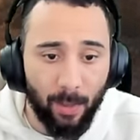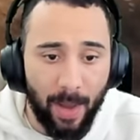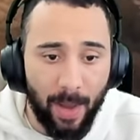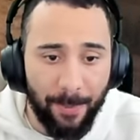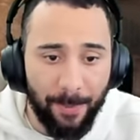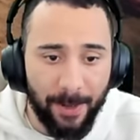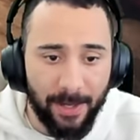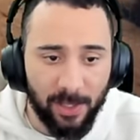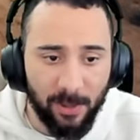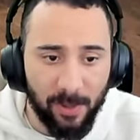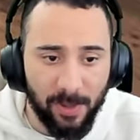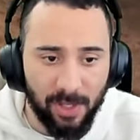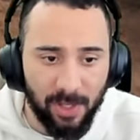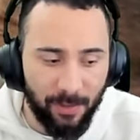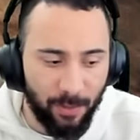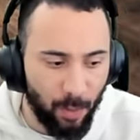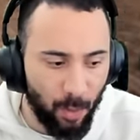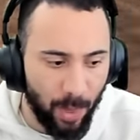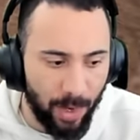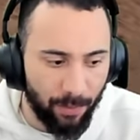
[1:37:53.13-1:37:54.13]
weapon, especially
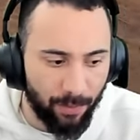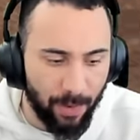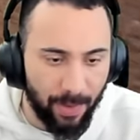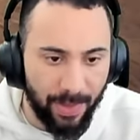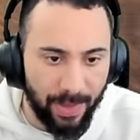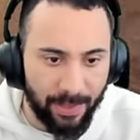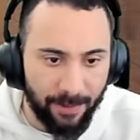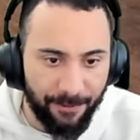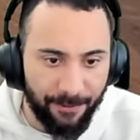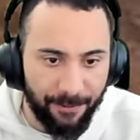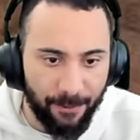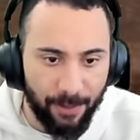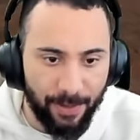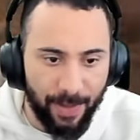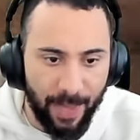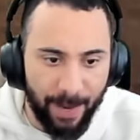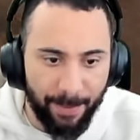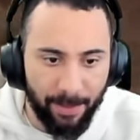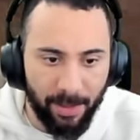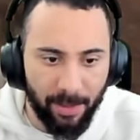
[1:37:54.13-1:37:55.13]
if you want to run like a full
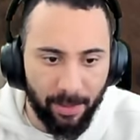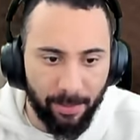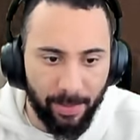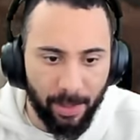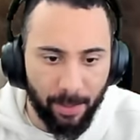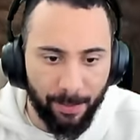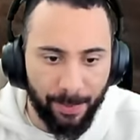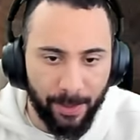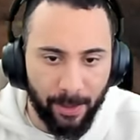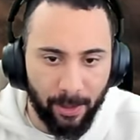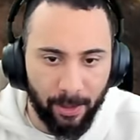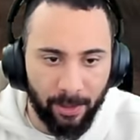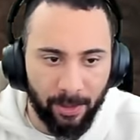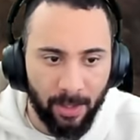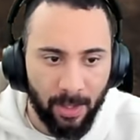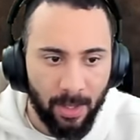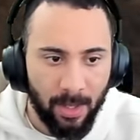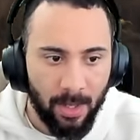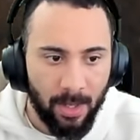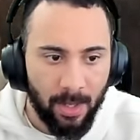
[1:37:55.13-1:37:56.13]
9mm build.
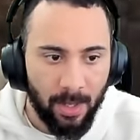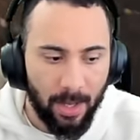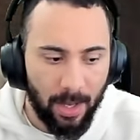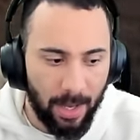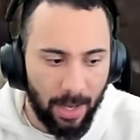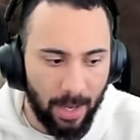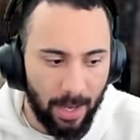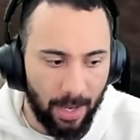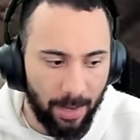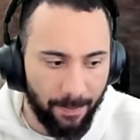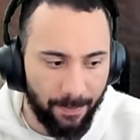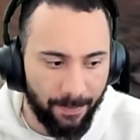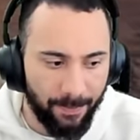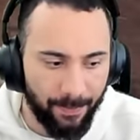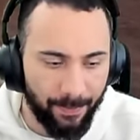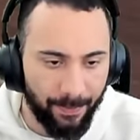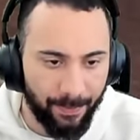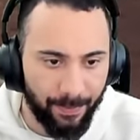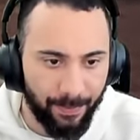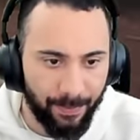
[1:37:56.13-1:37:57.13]
Um,
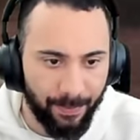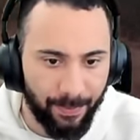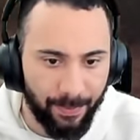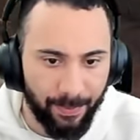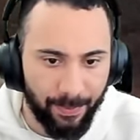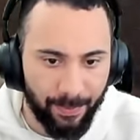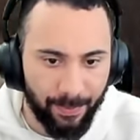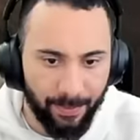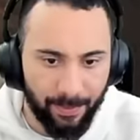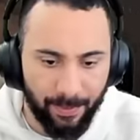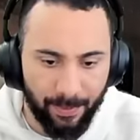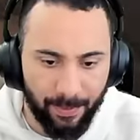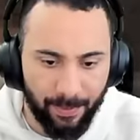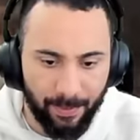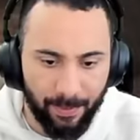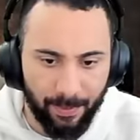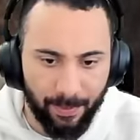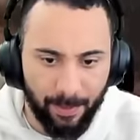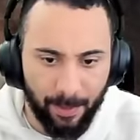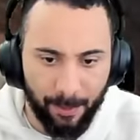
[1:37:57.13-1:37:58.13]

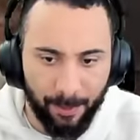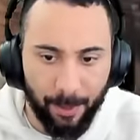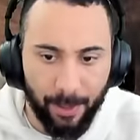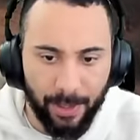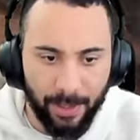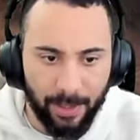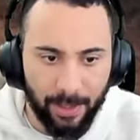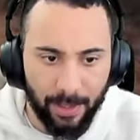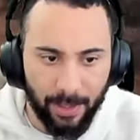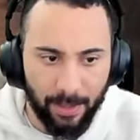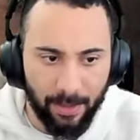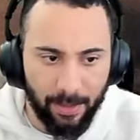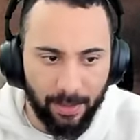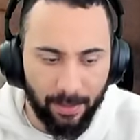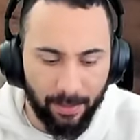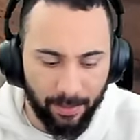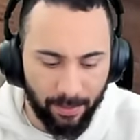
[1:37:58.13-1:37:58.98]
they're pretty good.